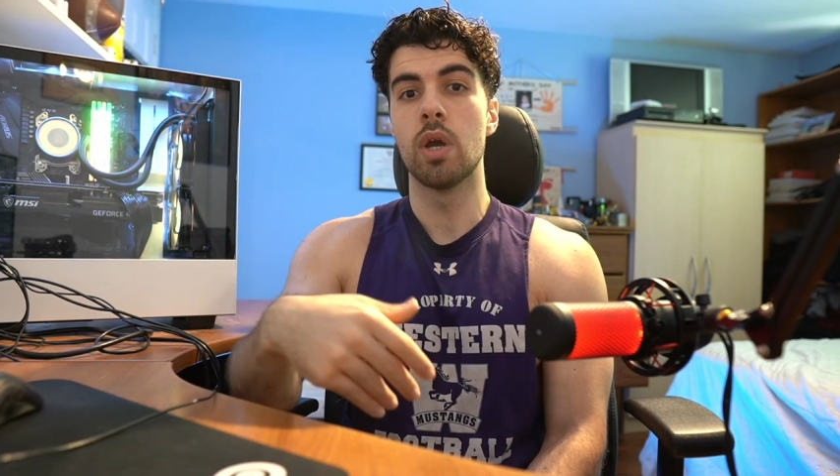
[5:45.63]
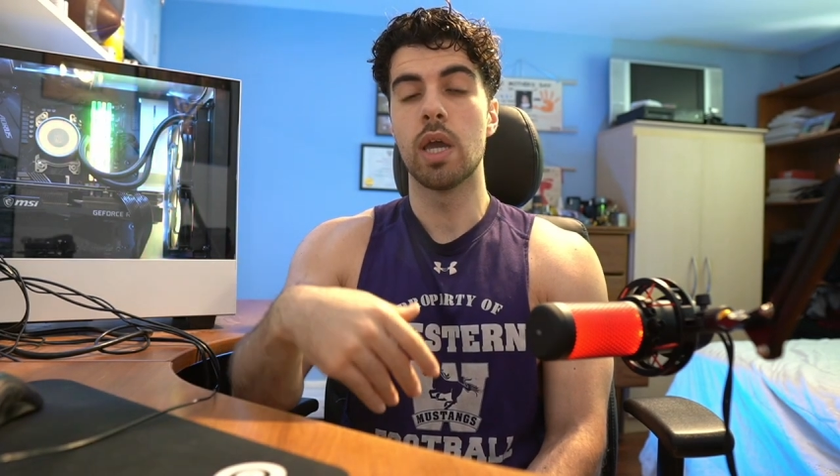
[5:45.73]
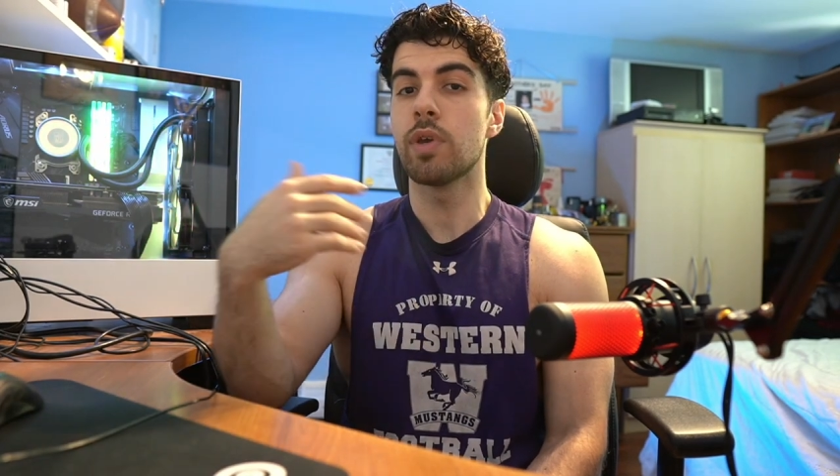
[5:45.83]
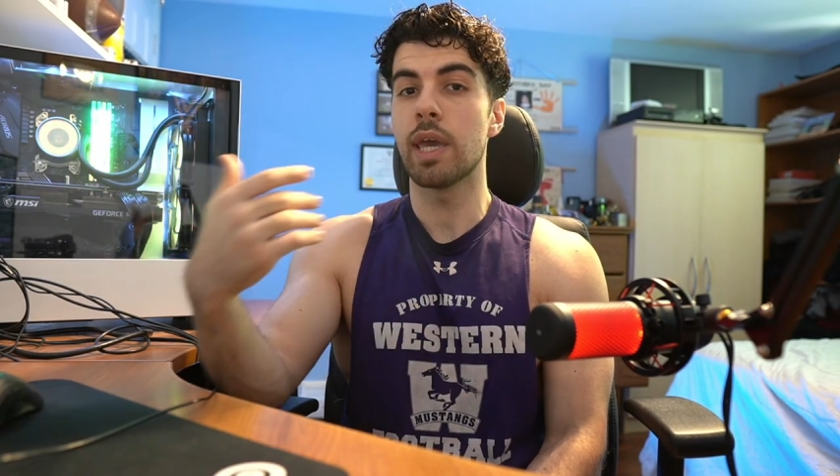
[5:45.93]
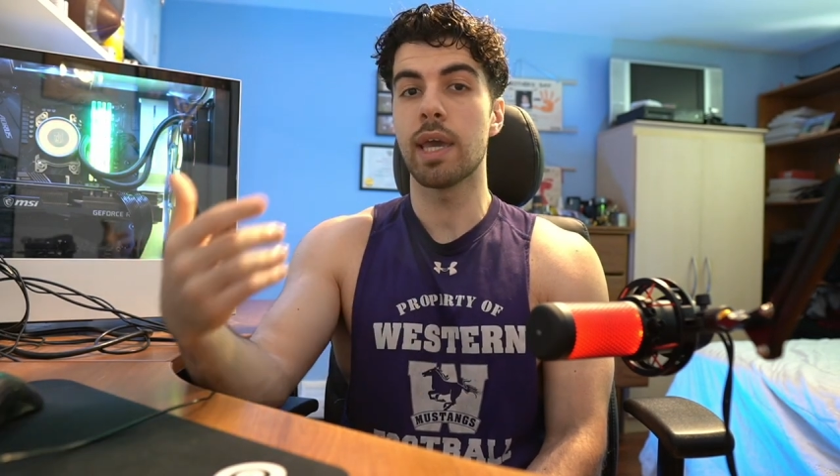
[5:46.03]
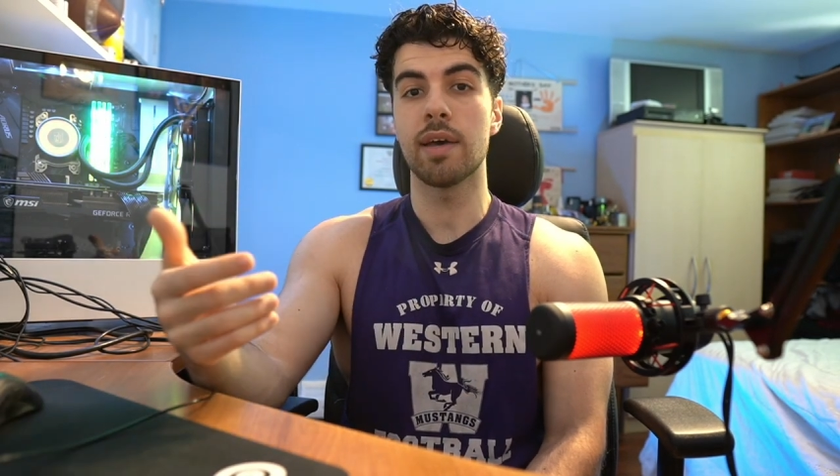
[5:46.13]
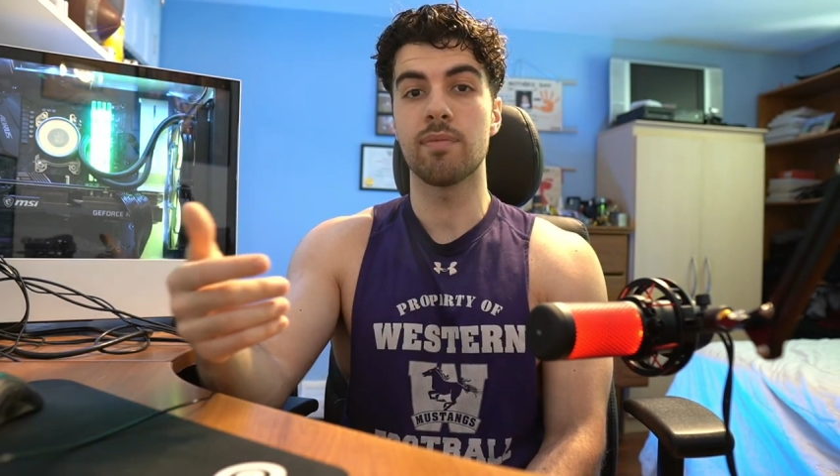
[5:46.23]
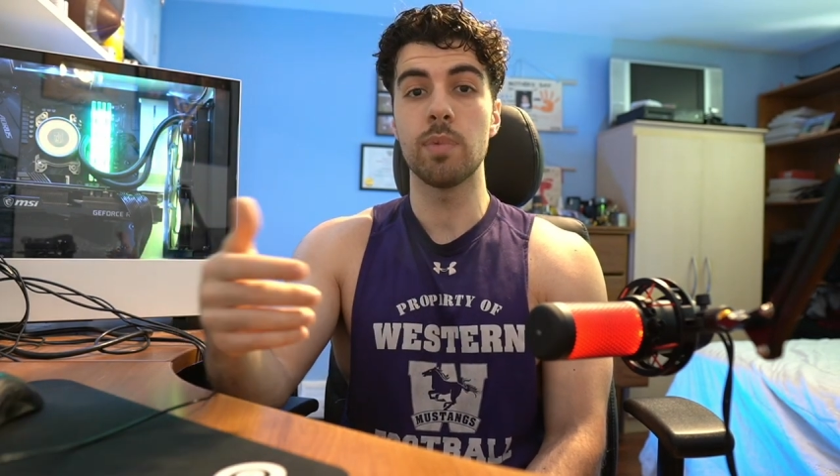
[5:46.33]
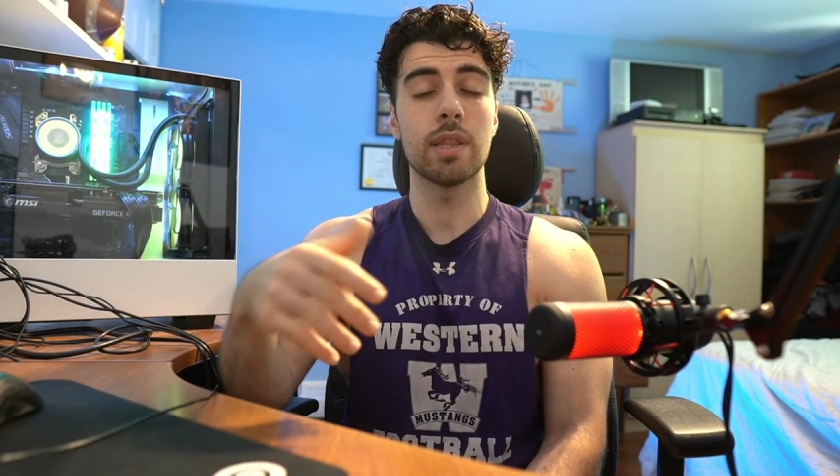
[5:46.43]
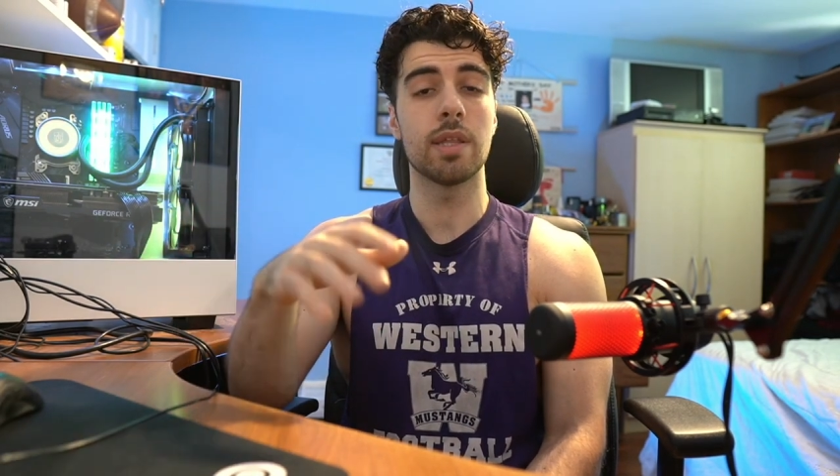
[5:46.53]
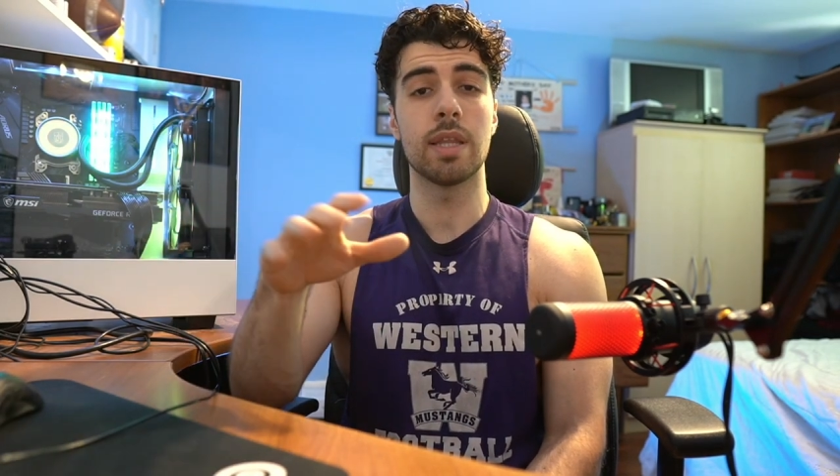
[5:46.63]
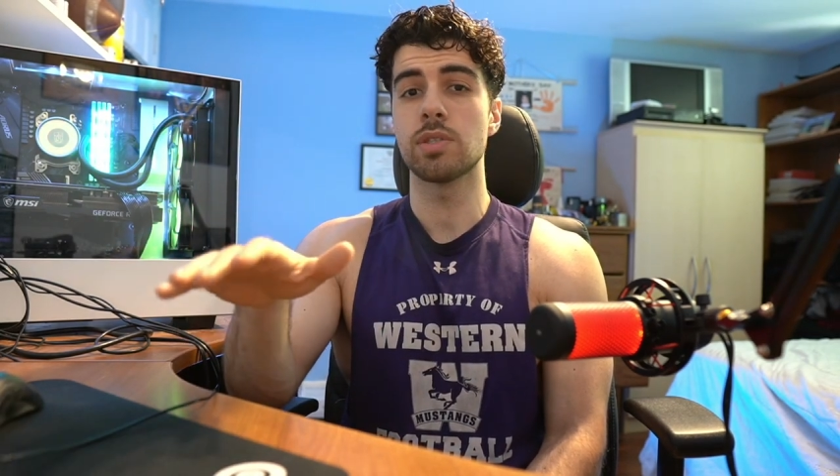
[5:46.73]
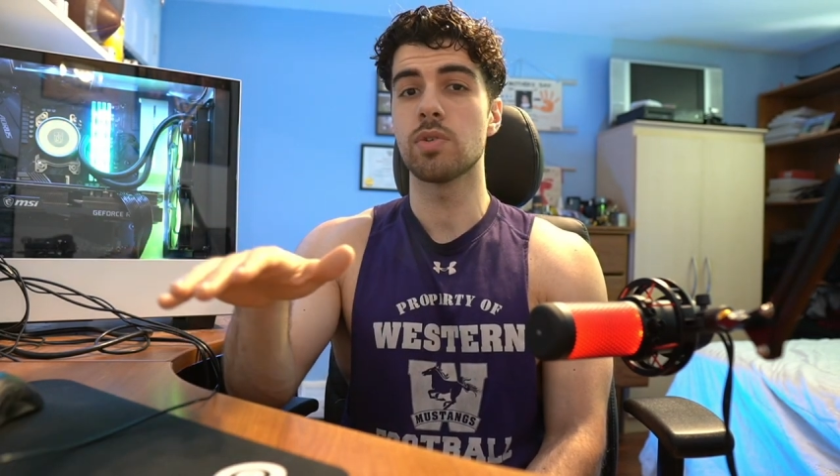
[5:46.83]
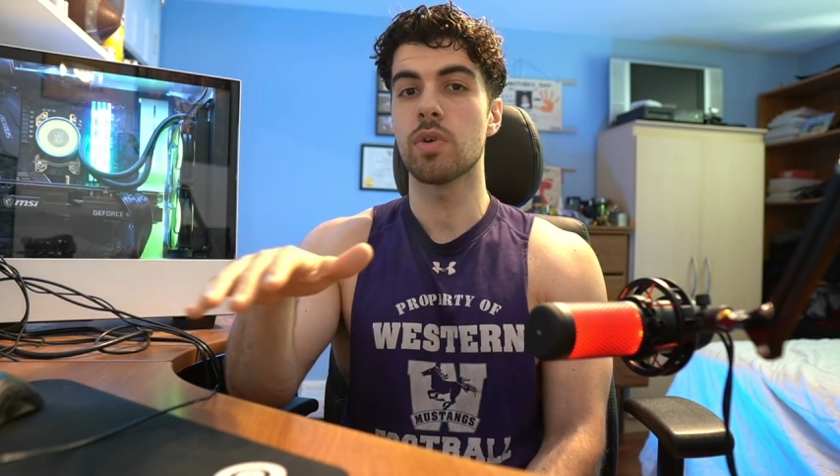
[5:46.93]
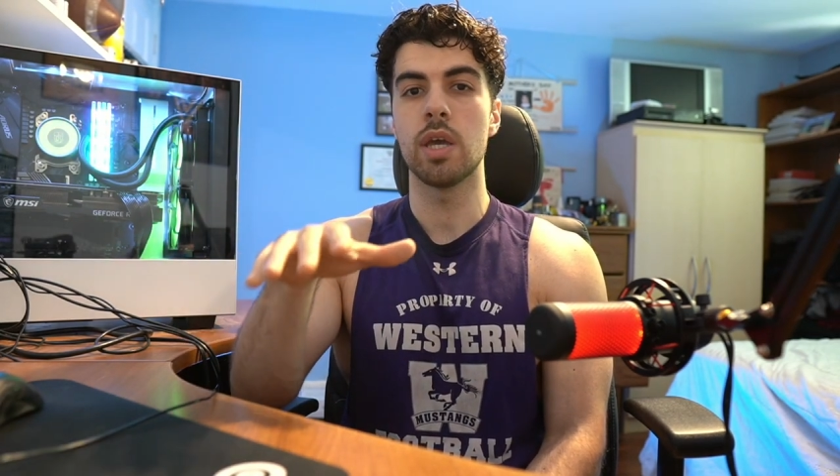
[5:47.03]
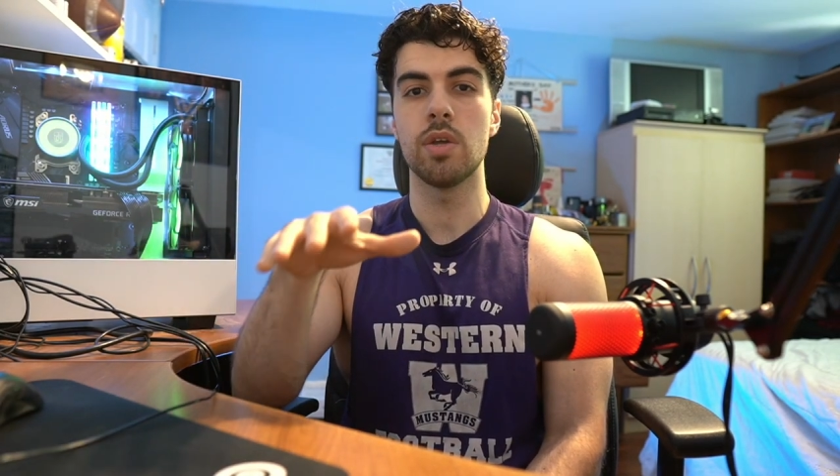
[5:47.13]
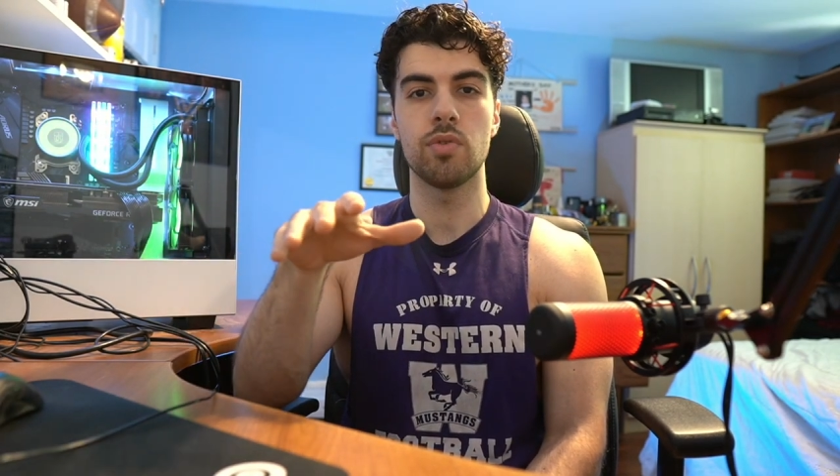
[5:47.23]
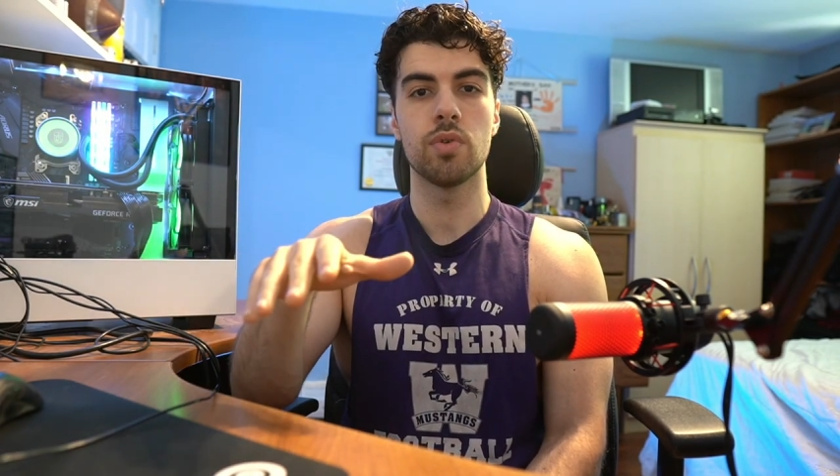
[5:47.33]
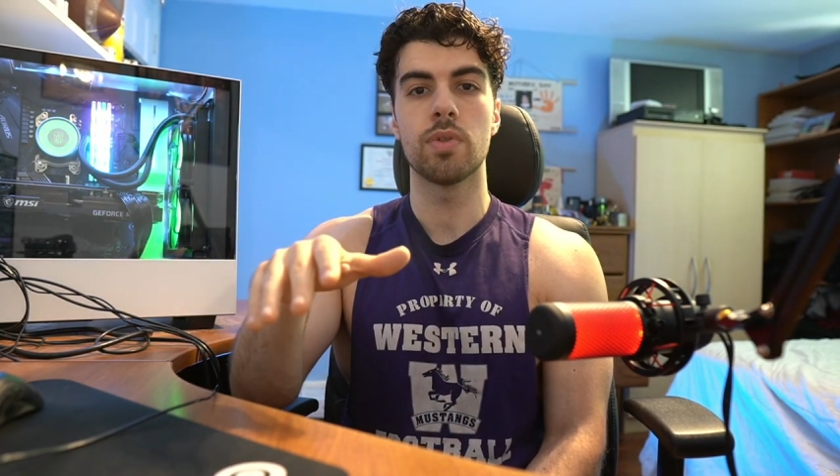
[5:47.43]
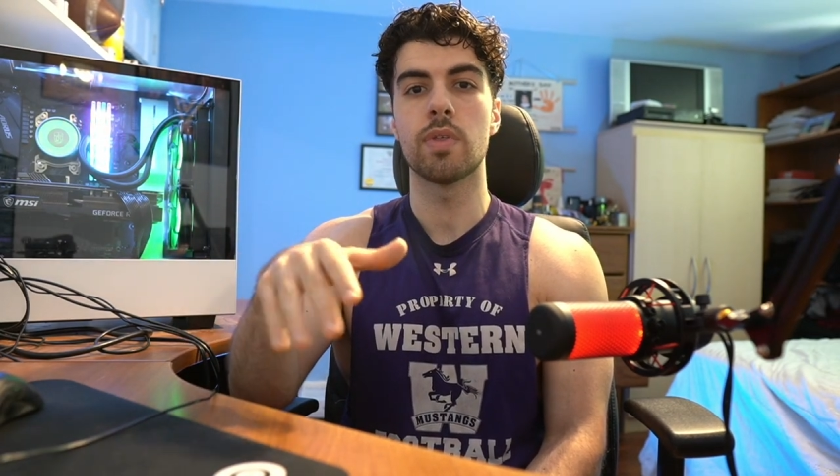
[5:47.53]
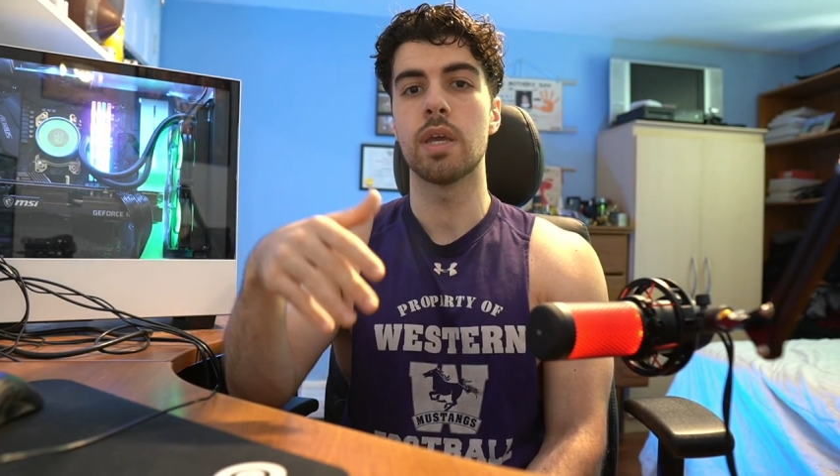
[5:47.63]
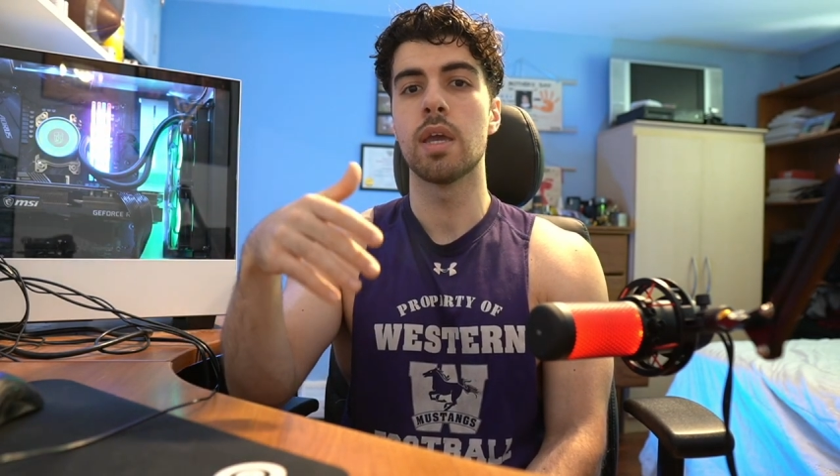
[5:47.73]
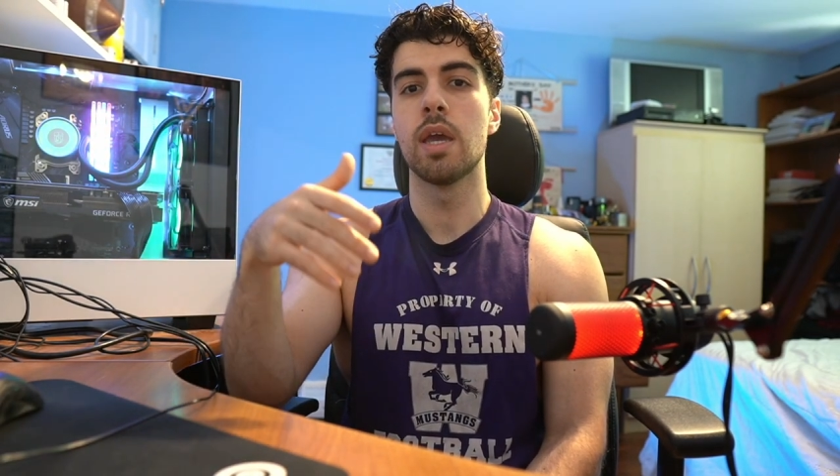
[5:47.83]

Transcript: If you can't have meat, then that's okay. Do your thing.